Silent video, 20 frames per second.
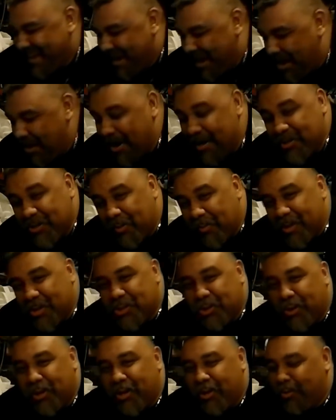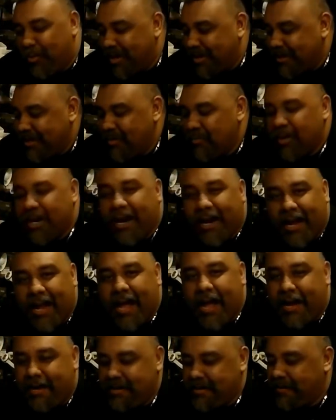All right, so I'm going to show you quickly what I
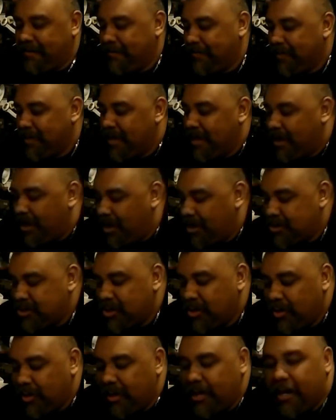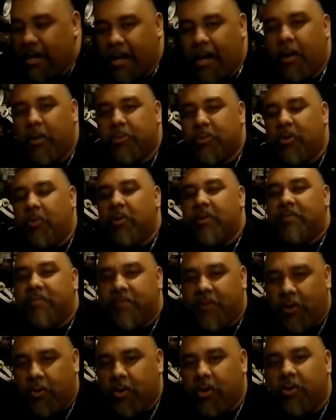got. Also, I'll throw in
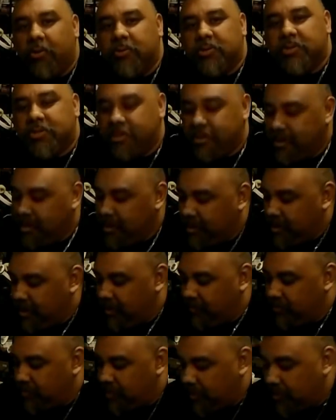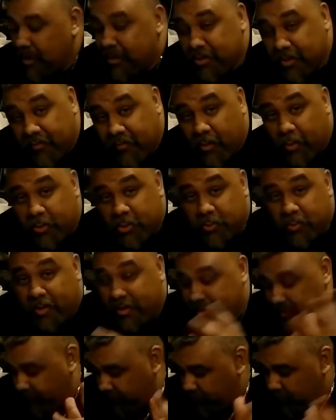photos of the people I took photos
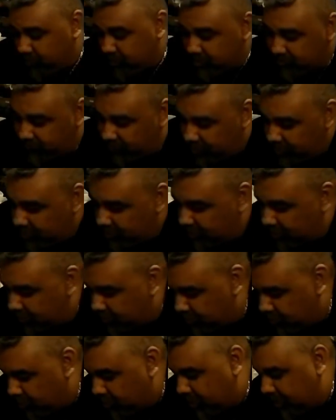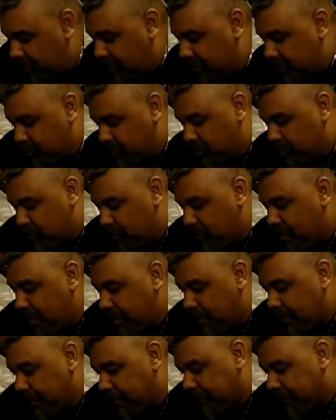with for this video. I'll throw it in as we speak.